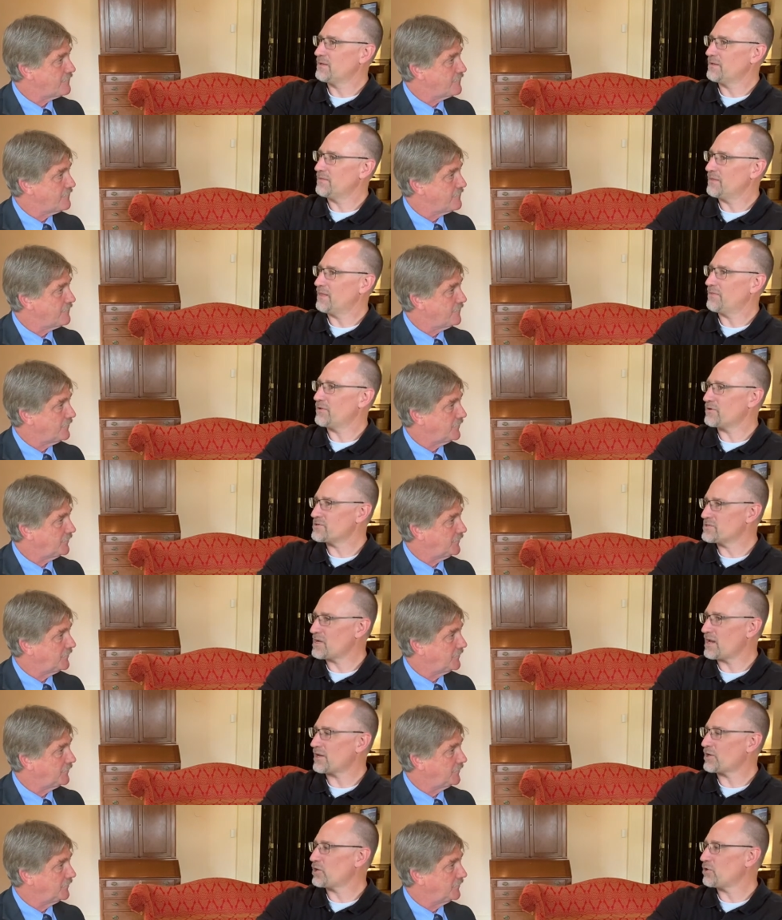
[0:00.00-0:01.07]
Speaker 1: then there's
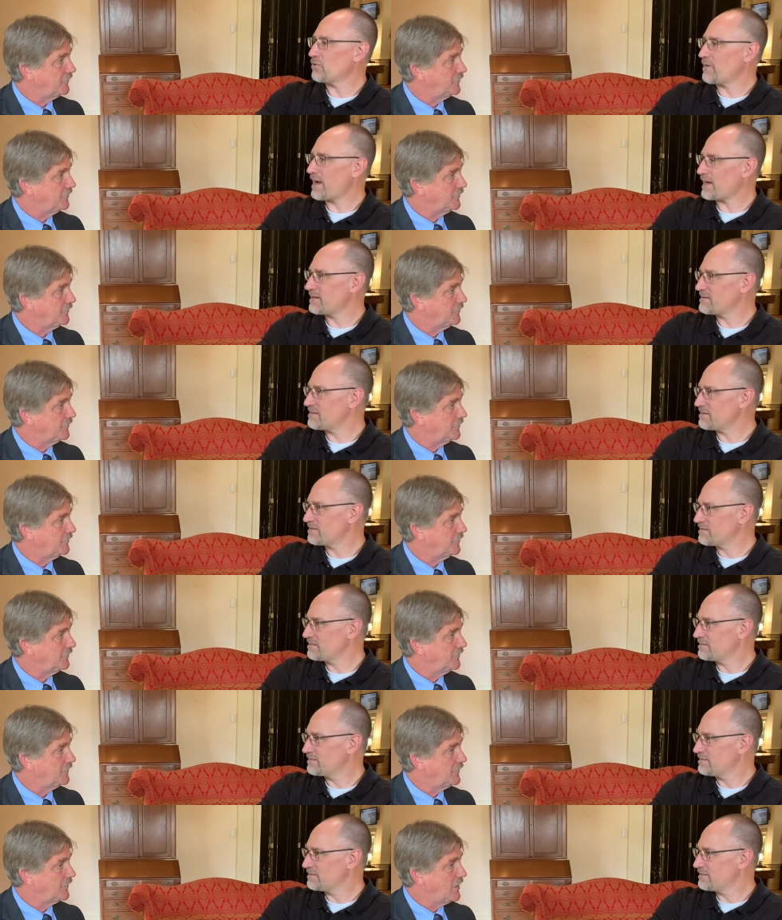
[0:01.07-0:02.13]
not a correct?
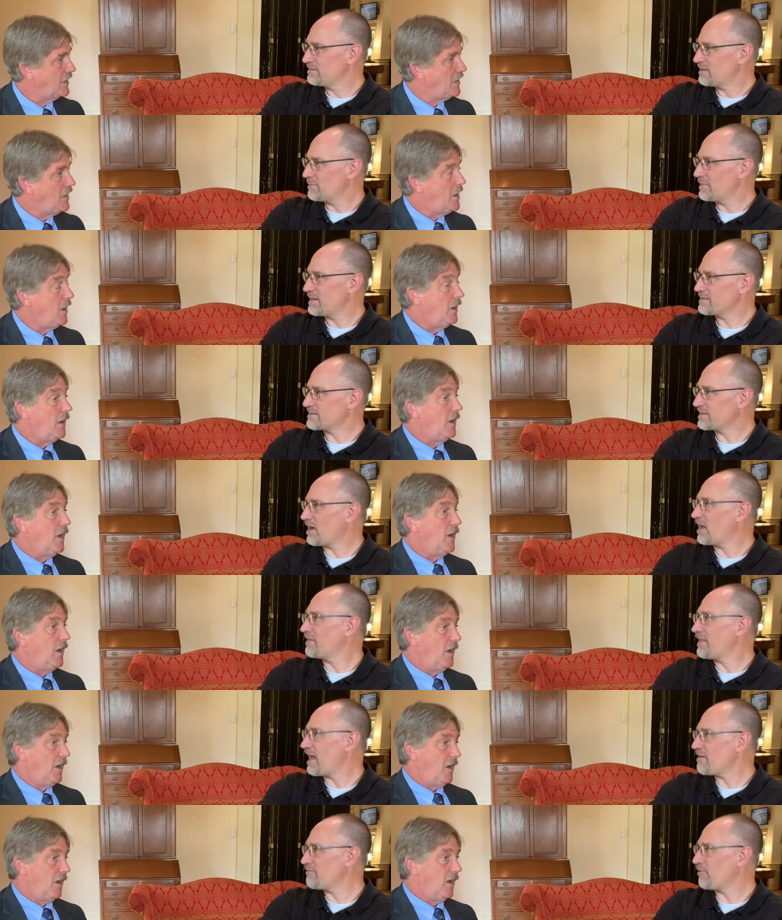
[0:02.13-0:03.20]
I mean, has it
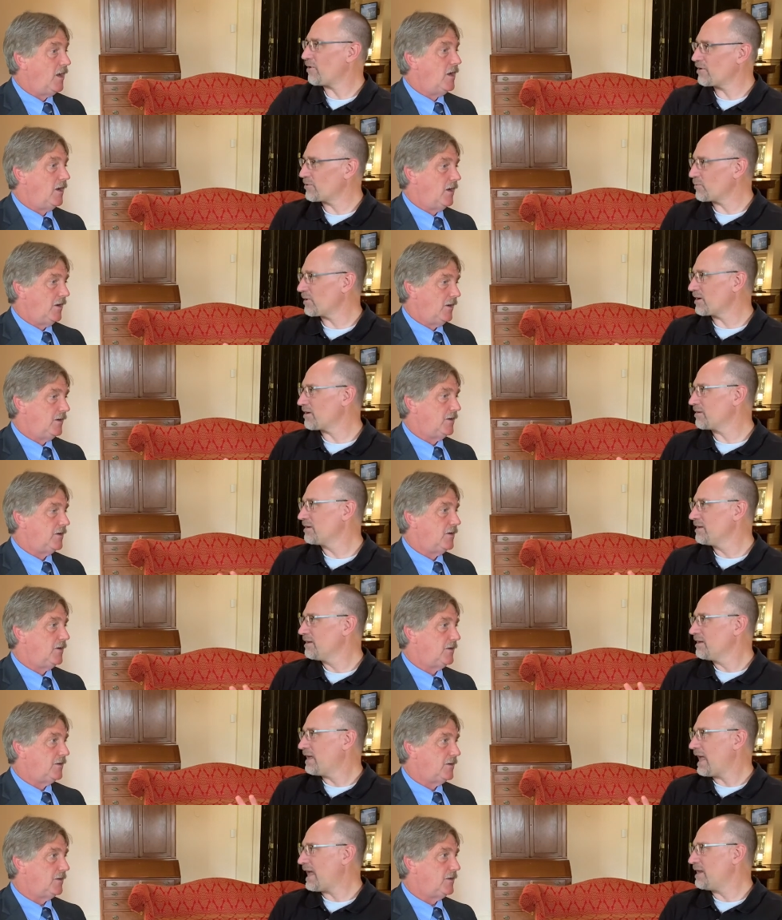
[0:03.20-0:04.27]
gone that far to where,
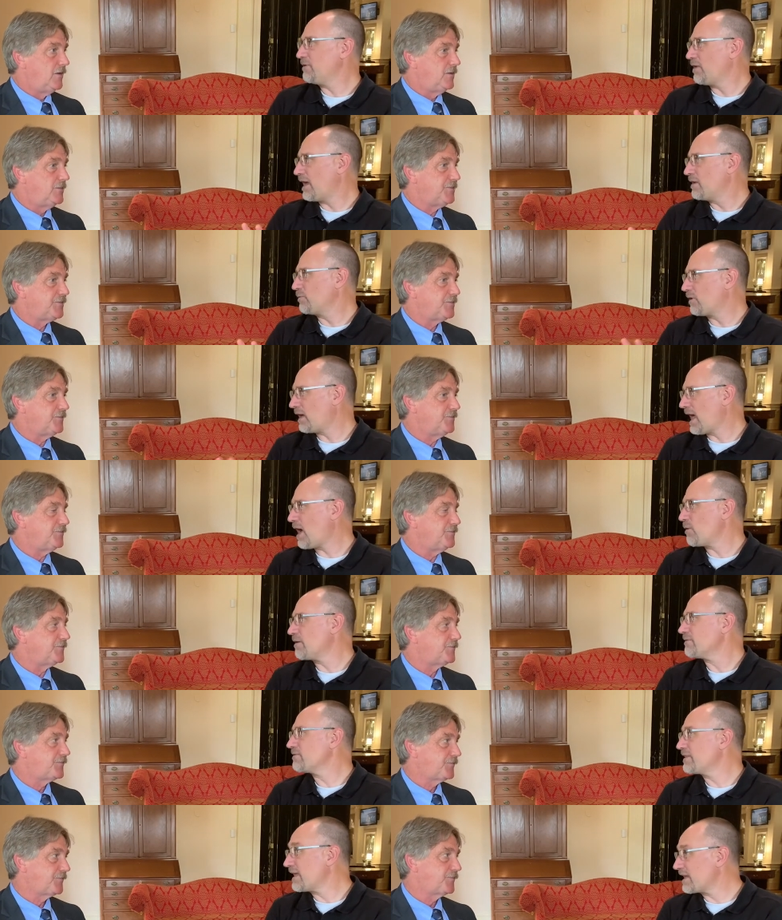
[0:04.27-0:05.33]
and, and
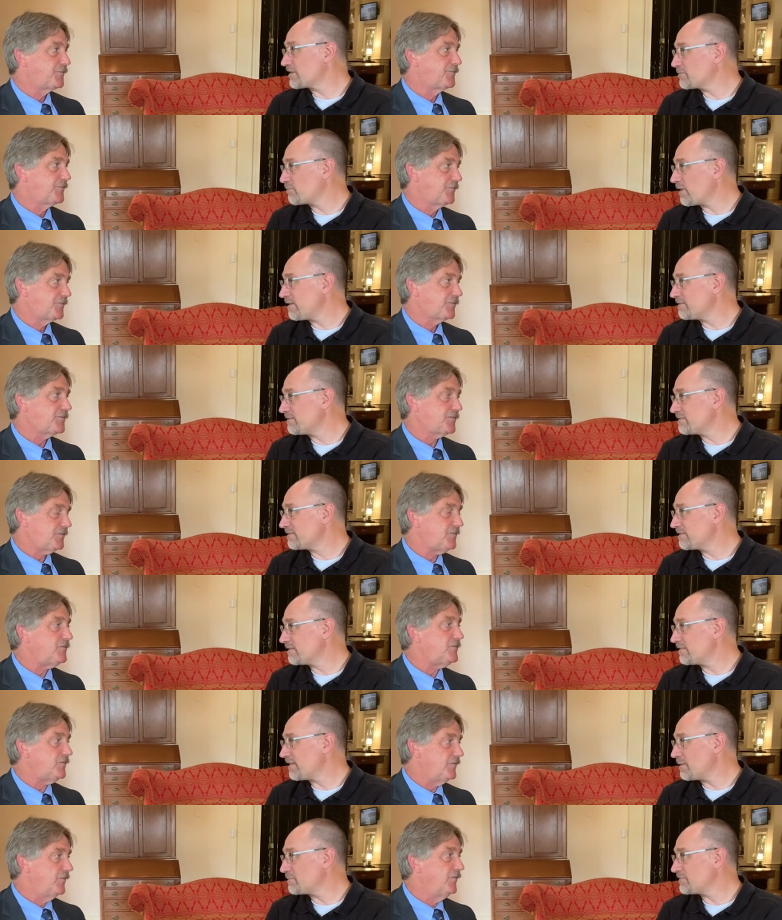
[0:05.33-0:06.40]
however they express
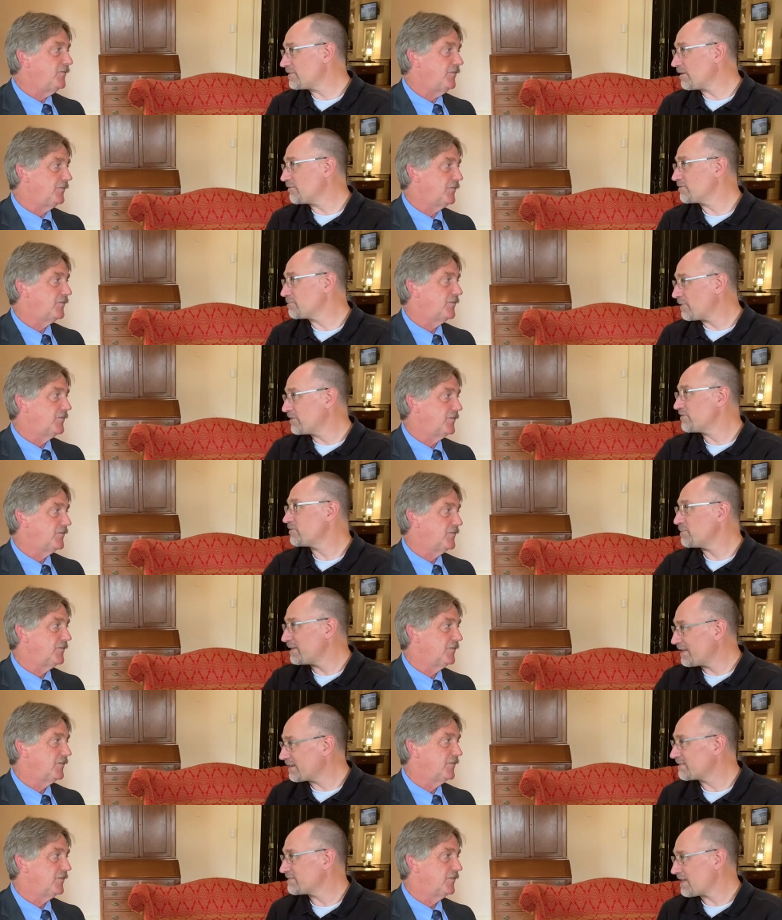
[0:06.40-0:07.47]
themselves must
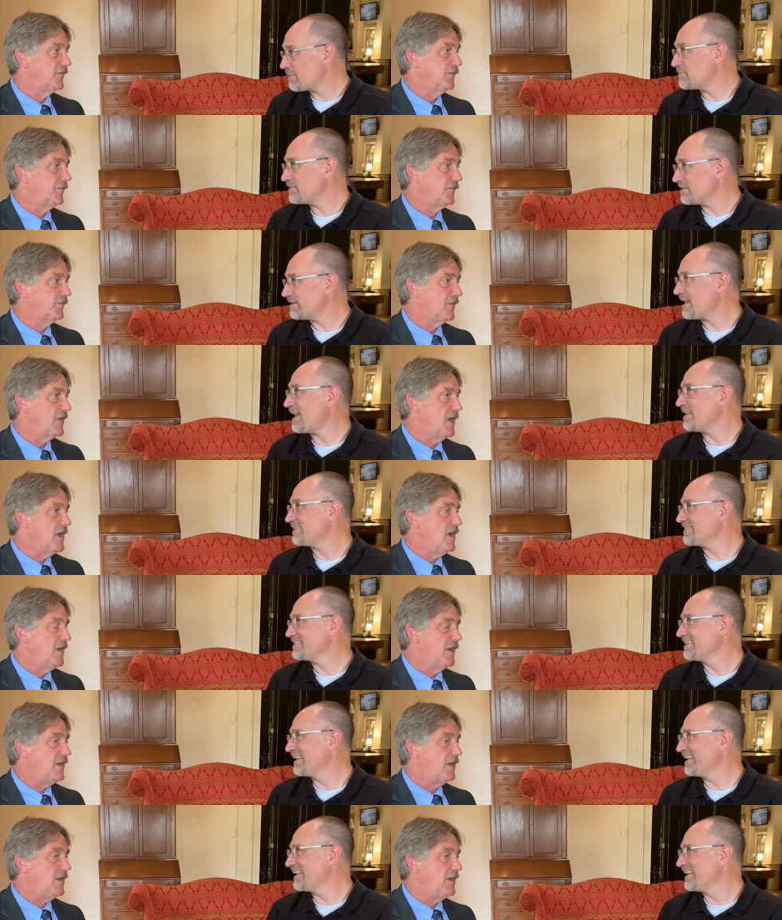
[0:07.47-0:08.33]
be accepted as.